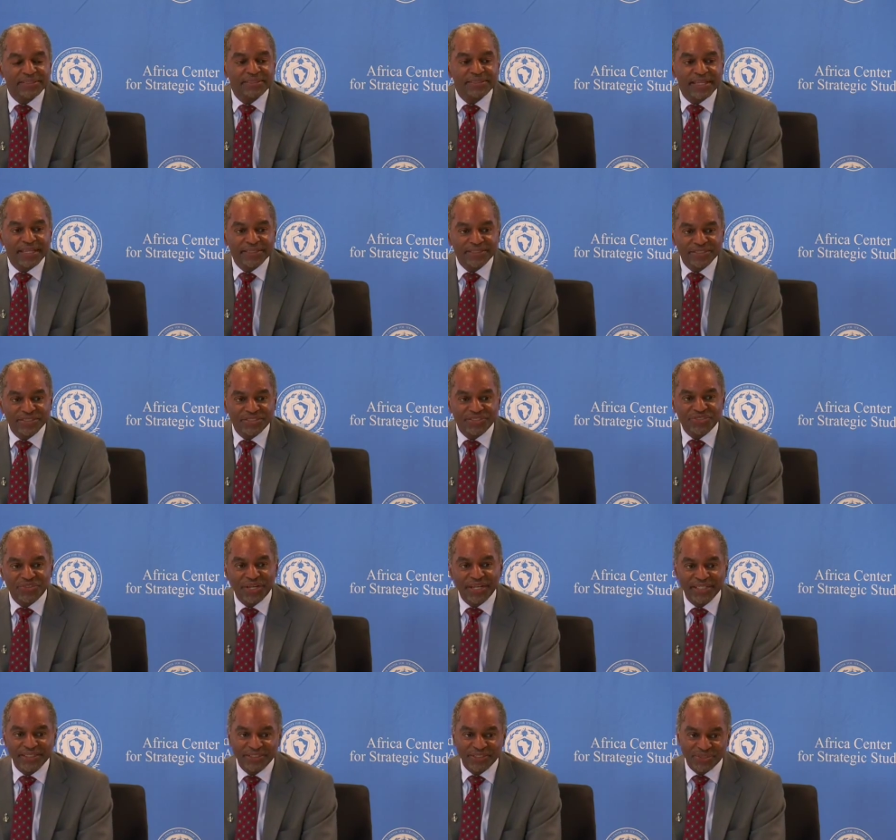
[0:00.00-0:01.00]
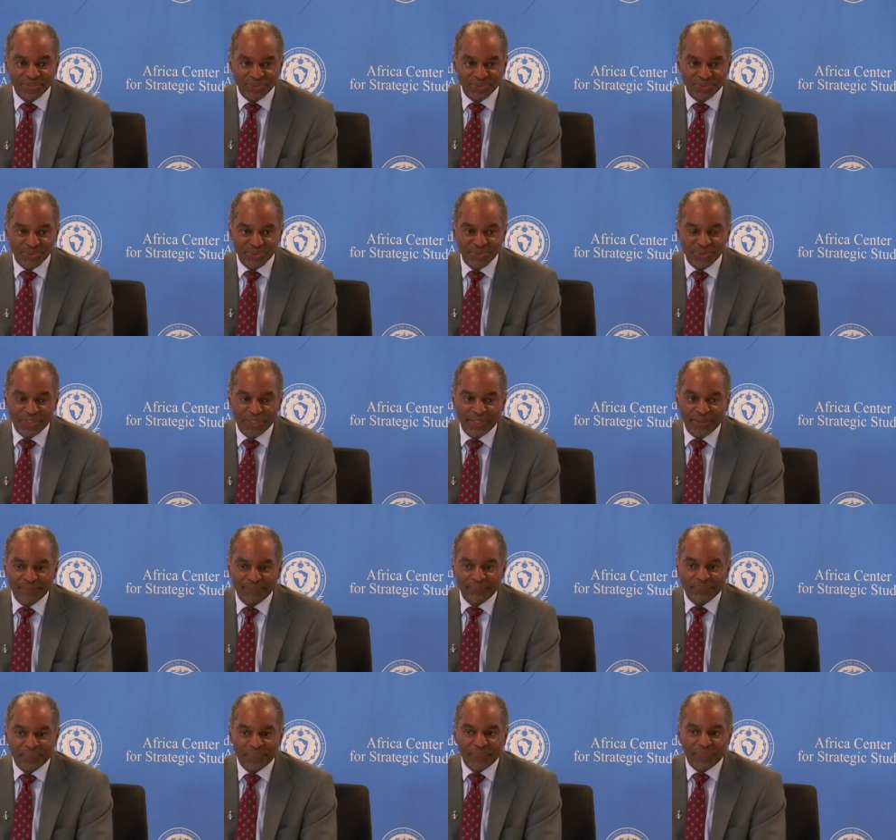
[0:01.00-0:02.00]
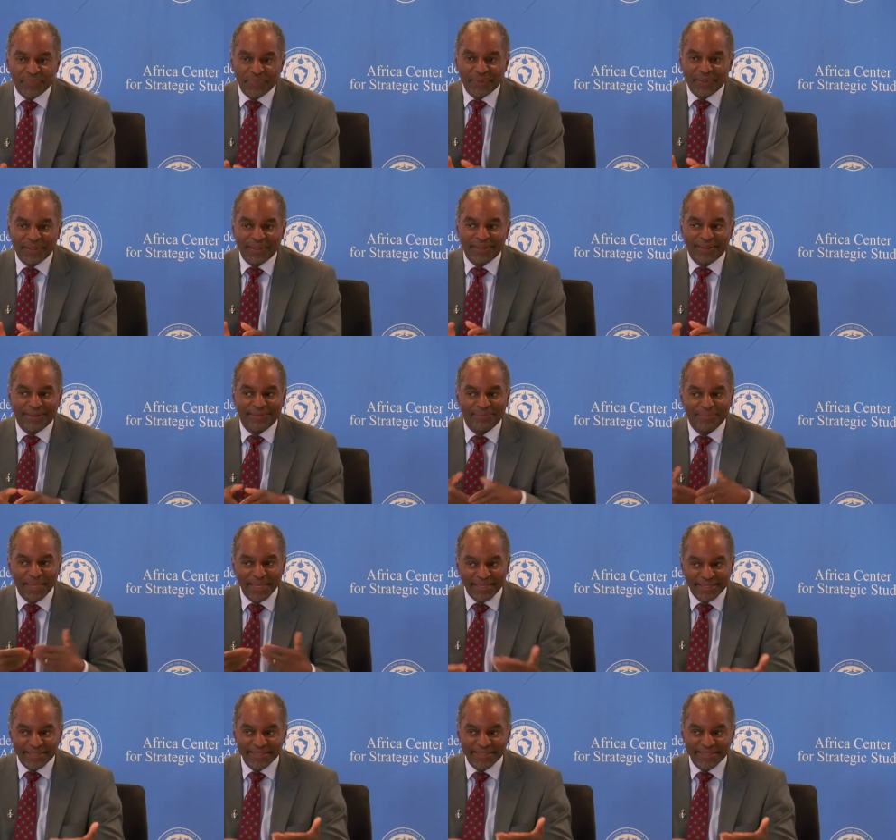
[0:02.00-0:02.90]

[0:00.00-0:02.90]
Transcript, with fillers: tend to try to make